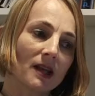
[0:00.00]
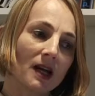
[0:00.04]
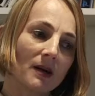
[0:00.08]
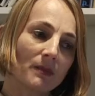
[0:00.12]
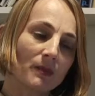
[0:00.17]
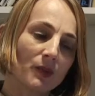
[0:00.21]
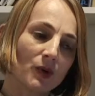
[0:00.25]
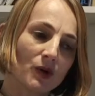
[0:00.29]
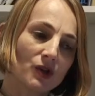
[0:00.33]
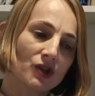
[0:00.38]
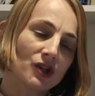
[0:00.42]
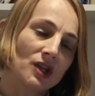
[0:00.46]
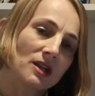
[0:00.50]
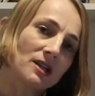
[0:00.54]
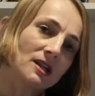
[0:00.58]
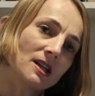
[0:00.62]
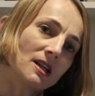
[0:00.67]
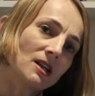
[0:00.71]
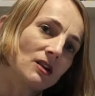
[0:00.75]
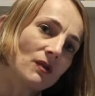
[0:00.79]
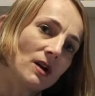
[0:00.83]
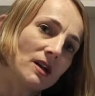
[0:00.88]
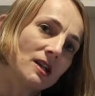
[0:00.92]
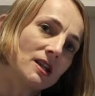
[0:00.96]
That project
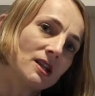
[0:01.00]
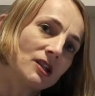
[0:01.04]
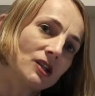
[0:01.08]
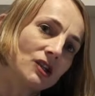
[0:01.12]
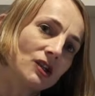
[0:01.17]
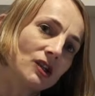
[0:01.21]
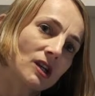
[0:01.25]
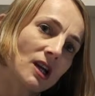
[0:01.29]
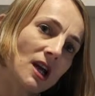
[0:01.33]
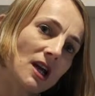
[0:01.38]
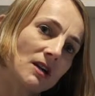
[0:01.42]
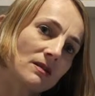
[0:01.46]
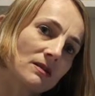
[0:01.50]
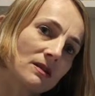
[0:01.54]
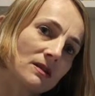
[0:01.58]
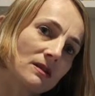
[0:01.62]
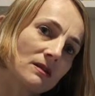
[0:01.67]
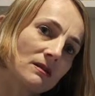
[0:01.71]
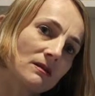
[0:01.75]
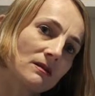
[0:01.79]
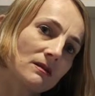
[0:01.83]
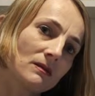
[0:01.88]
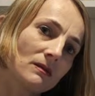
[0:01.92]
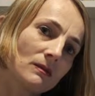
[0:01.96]
in Greenwich
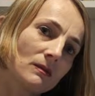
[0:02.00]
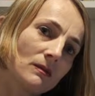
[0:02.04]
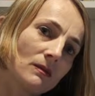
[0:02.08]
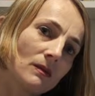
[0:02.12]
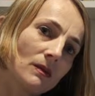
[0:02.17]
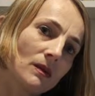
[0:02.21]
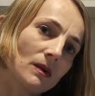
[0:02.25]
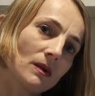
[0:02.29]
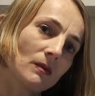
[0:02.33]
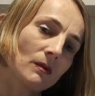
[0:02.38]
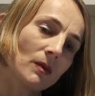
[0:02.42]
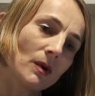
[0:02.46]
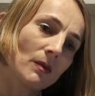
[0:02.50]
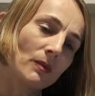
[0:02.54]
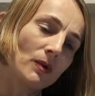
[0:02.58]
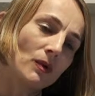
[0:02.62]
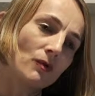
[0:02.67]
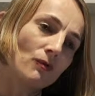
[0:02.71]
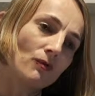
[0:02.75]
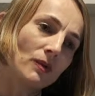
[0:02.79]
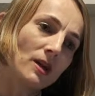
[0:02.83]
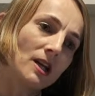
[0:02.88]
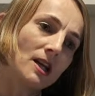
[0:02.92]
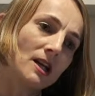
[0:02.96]
Council, where
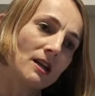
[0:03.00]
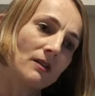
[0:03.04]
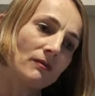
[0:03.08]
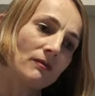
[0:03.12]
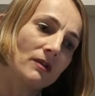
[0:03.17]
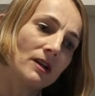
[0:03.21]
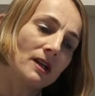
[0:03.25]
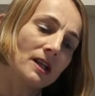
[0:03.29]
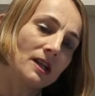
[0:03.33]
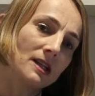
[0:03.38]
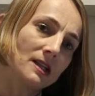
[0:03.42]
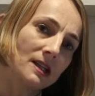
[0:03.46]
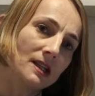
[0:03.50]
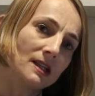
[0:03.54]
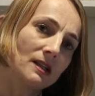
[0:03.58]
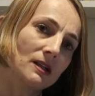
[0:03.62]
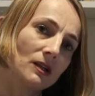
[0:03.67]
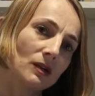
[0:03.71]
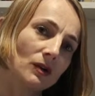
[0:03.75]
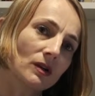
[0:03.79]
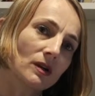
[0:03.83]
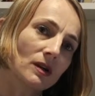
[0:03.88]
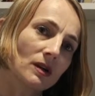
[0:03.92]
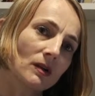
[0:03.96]
we really, really did
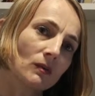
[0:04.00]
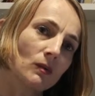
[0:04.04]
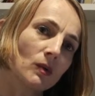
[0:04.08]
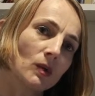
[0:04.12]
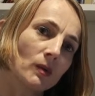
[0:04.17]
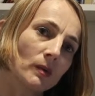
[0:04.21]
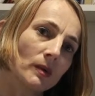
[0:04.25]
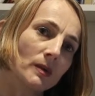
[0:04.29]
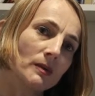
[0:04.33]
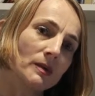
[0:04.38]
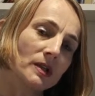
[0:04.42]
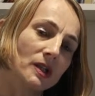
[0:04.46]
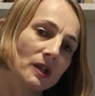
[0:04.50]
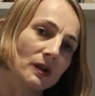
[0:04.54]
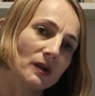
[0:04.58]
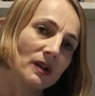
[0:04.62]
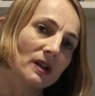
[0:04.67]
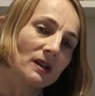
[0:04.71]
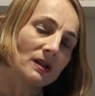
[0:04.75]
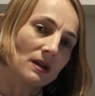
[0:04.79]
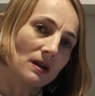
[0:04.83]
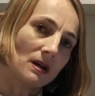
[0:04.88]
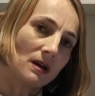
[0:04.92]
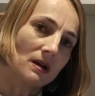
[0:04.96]
look at what we were
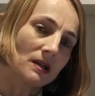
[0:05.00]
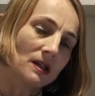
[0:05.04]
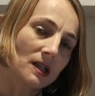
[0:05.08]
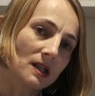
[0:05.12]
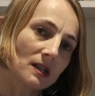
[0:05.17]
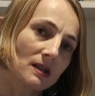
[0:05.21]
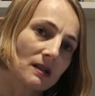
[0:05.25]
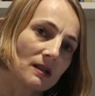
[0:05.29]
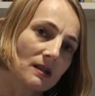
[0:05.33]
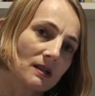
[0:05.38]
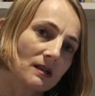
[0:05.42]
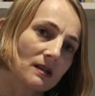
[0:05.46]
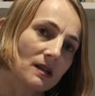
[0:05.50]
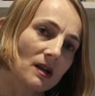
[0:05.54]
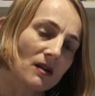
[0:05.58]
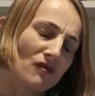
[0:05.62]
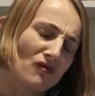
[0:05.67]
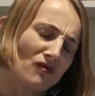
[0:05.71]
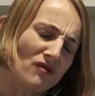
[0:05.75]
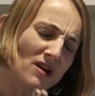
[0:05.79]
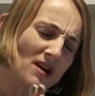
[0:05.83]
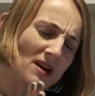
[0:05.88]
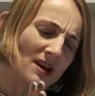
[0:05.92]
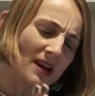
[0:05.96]
doing as artists
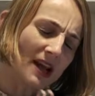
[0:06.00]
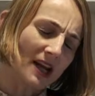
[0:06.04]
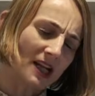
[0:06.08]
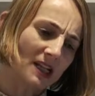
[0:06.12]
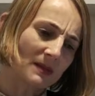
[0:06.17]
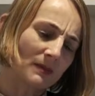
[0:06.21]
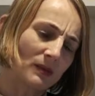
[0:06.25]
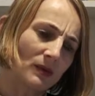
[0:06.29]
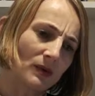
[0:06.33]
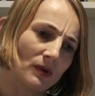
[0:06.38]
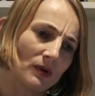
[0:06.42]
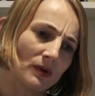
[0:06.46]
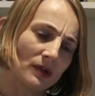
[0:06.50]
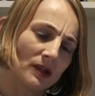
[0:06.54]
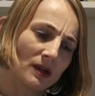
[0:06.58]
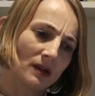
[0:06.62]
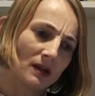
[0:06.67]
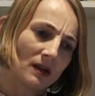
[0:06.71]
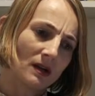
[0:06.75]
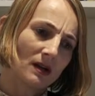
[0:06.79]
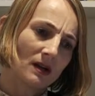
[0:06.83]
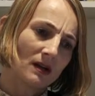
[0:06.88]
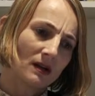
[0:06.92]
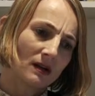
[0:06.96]
and really explored
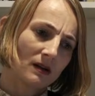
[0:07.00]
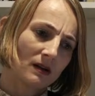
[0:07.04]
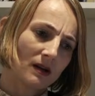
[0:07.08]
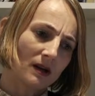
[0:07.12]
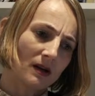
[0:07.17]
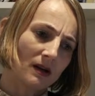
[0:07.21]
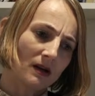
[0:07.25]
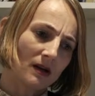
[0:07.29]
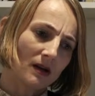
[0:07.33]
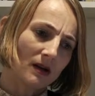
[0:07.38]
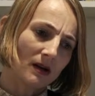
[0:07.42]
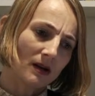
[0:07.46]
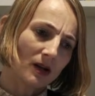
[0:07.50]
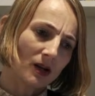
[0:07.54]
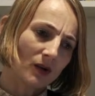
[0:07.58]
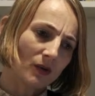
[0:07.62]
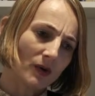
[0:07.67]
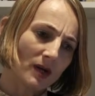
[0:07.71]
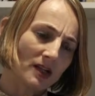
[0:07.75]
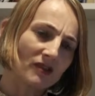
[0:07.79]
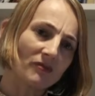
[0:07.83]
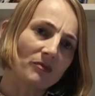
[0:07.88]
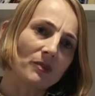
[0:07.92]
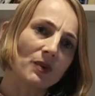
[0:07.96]

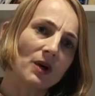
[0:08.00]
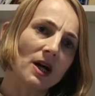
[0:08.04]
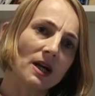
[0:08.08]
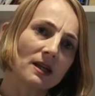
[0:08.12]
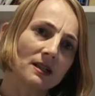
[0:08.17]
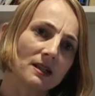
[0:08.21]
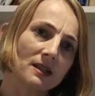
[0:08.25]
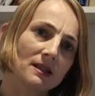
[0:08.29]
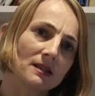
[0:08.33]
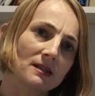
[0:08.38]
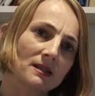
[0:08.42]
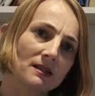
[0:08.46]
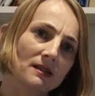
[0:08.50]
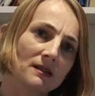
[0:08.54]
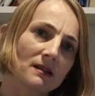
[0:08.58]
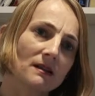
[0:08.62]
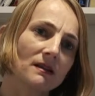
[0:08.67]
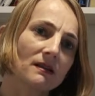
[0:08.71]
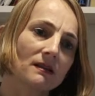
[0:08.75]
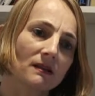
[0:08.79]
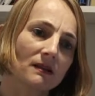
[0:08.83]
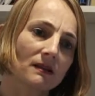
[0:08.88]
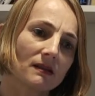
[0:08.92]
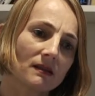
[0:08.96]
creative practice,
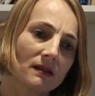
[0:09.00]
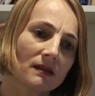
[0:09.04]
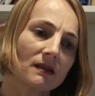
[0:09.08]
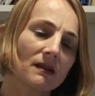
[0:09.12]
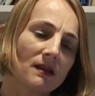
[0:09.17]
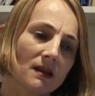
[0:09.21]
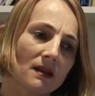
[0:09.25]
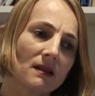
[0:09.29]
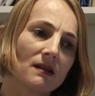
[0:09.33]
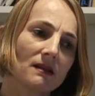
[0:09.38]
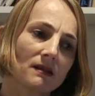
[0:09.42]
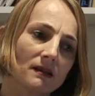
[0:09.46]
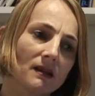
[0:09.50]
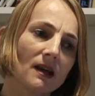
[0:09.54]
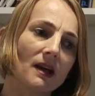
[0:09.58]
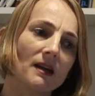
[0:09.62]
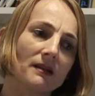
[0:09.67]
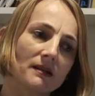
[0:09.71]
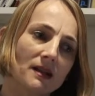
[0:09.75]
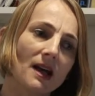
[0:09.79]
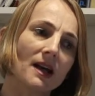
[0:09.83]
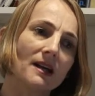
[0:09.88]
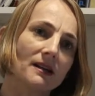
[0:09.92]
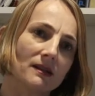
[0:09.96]

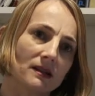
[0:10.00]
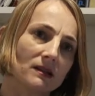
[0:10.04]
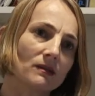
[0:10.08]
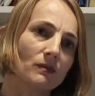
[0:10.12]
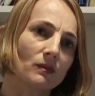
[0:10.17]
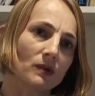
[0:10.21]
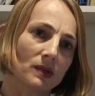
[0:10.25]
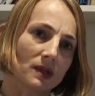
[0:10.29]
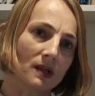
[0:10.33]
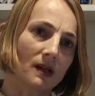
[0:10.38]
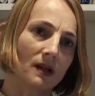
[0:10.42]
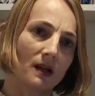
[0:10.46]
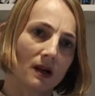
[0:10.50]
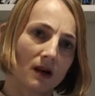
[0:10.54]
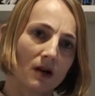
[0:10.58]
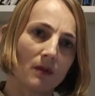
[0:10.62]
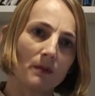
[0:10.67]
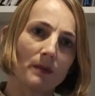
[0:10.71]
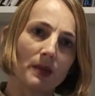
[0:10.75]
that was a